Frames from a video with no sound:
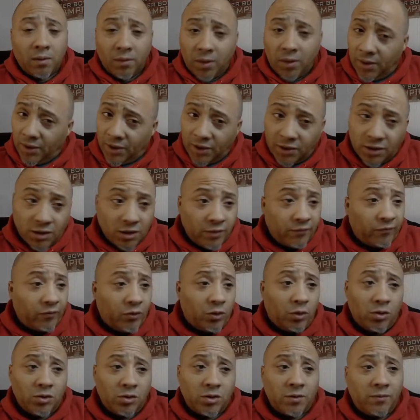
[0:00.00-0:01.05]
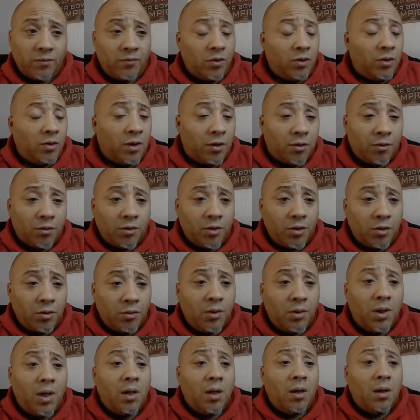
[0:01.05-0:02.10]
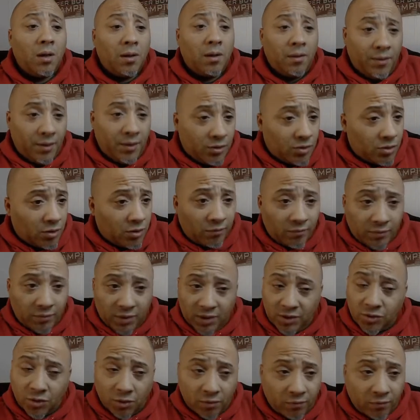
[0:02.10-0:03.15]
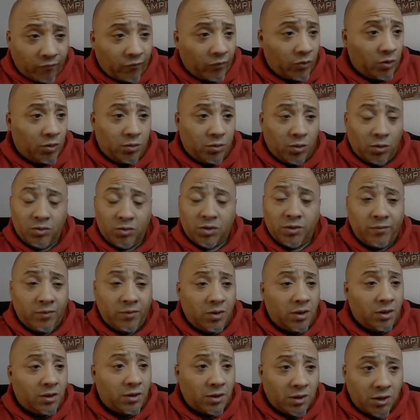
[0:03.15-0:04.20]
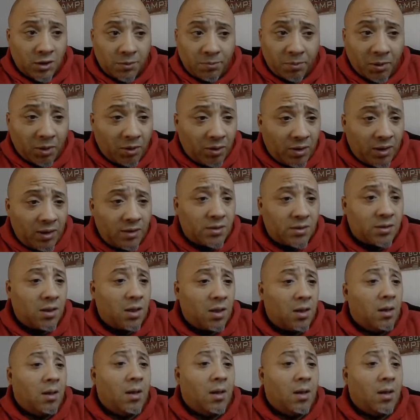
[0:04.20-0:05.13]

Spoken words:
and this is for those of you that are new, these are for those of you that's experienced.